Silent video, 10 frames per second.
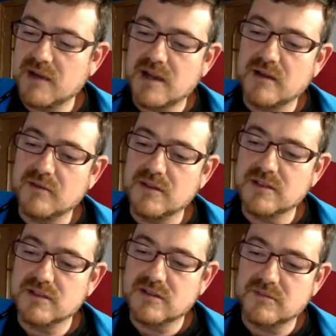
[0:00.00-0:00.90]

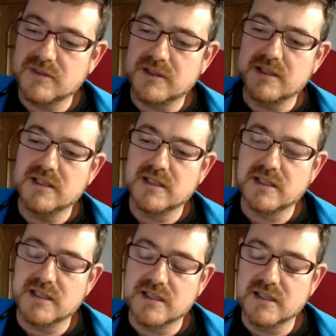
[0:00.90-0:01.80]
language over
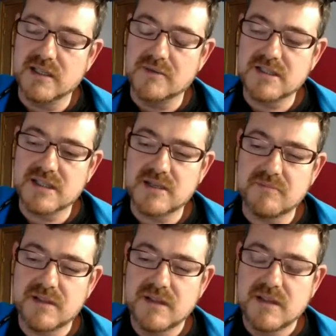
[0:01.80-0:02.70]
JavaScript,
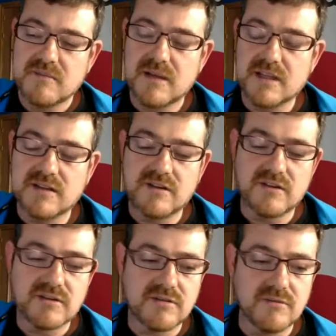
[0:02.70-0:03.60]
but
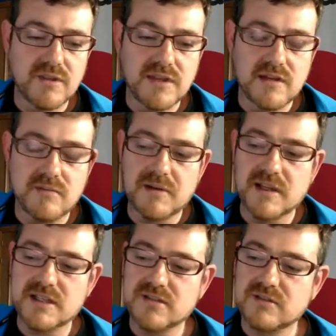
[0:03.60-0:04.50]
not with the
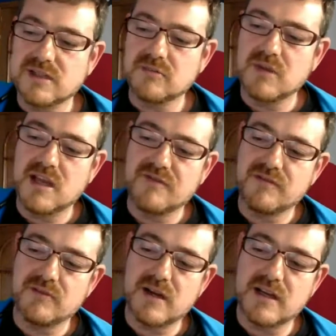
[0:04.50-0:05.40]
complication that we have
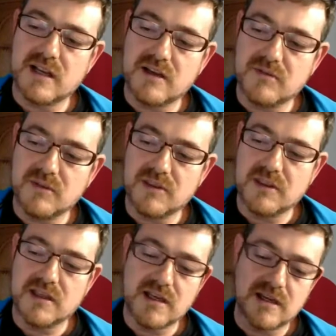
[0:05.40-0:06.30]
right now with
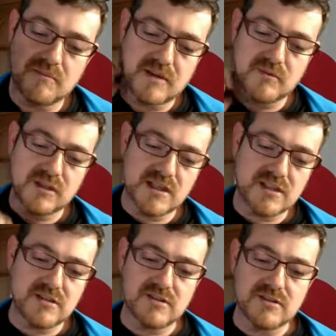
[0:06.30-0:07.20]

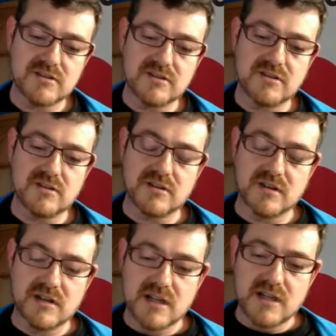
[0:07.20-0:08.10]
permutations or
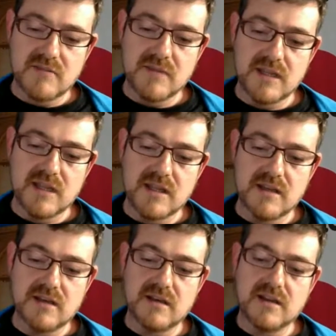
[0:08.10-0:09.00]

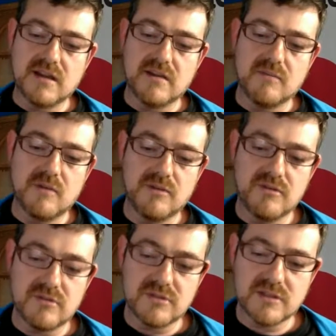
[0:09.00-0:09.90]
making
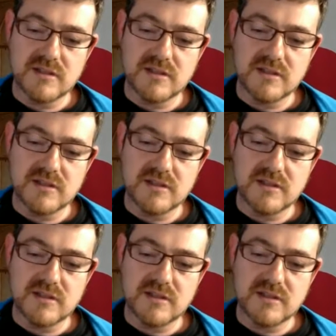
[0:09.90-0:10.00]
modules.